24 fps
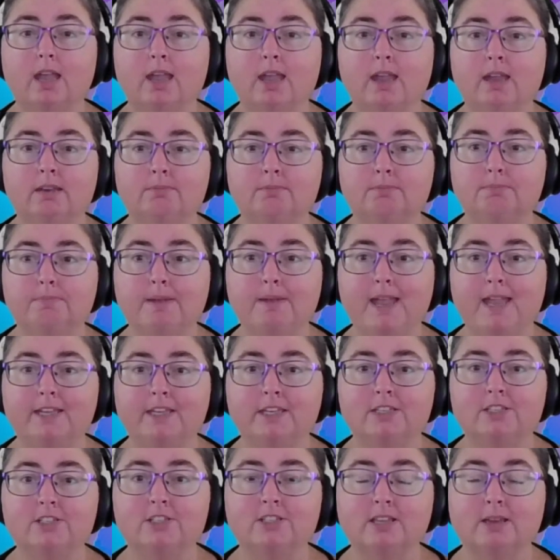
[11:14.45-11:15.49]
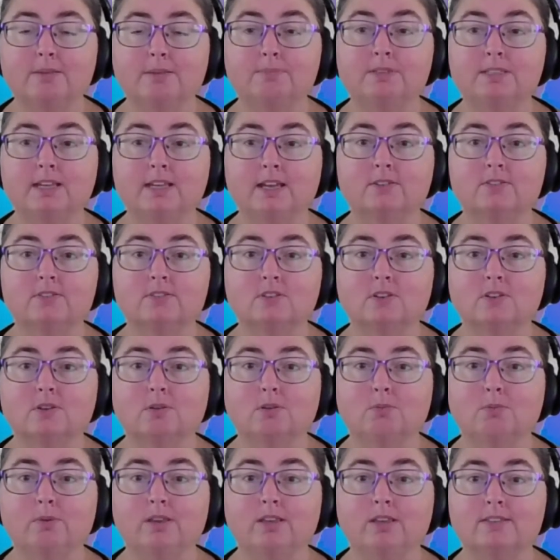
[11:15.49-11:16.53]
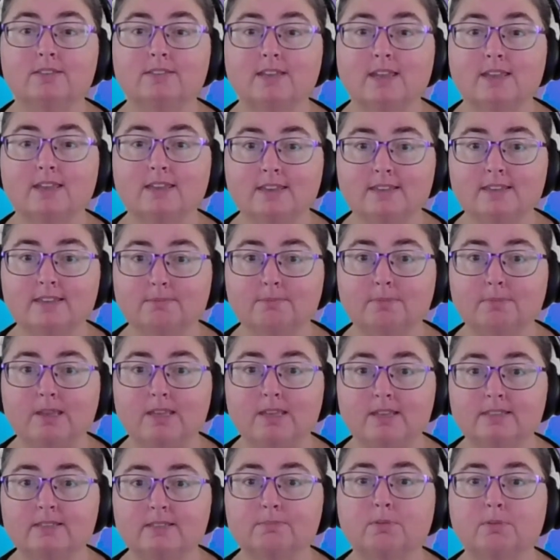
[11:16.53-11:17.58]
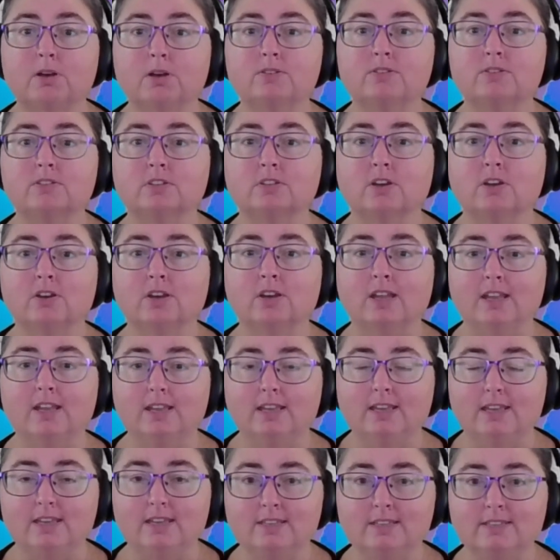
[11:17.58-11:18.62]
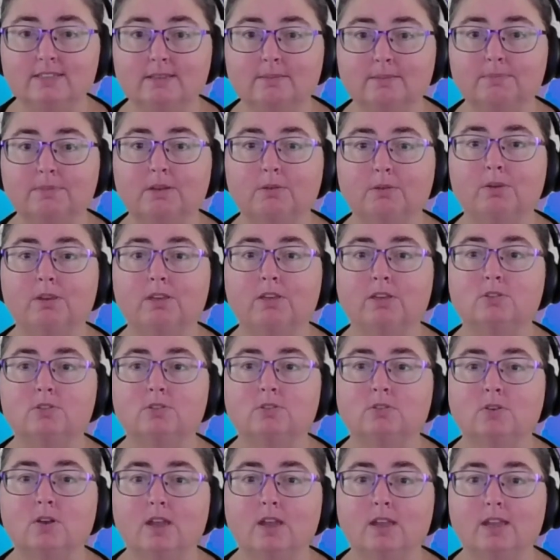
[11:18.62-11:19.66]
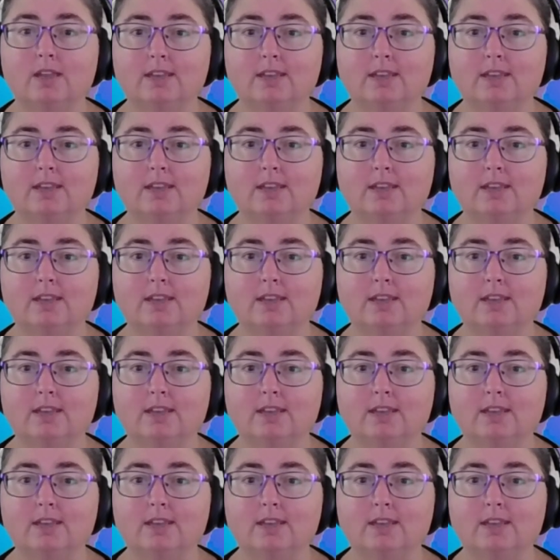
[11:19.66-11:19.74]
and package them down so that we can say, here's a milestone, here's something we can do,